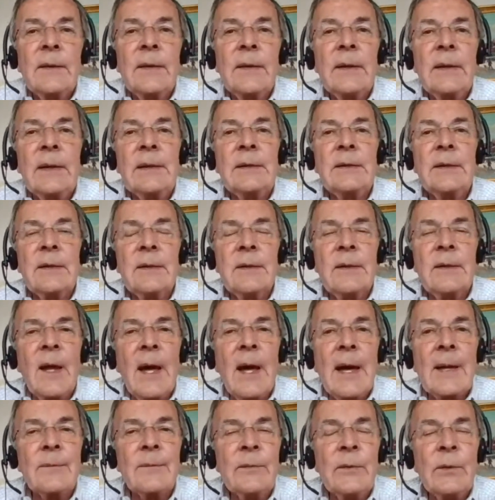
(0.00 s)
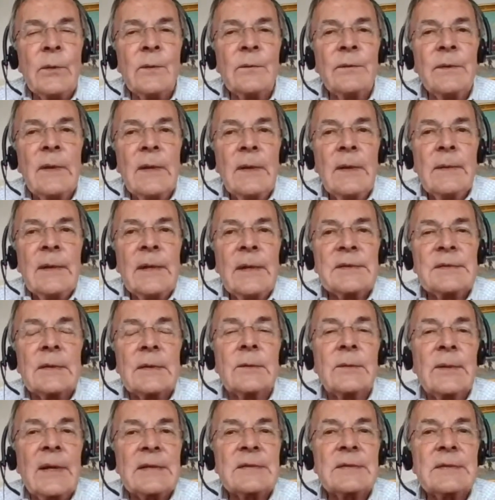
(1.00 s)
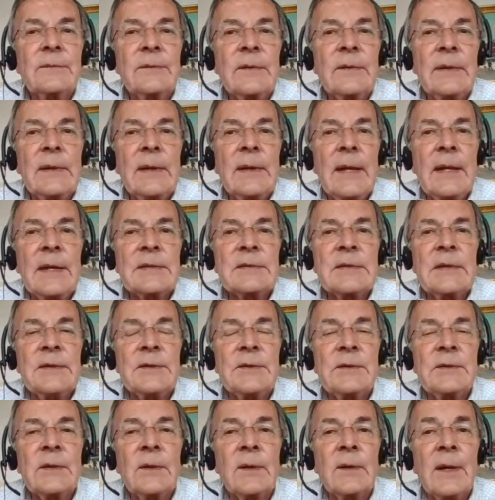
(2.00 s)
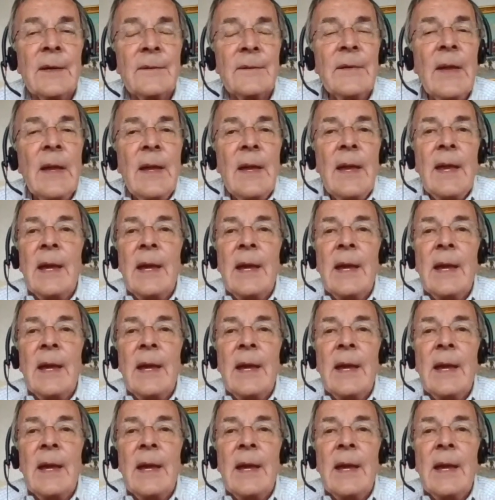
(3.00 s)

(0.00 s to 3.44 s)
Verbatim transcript: that he did not move as aggressively as he should have.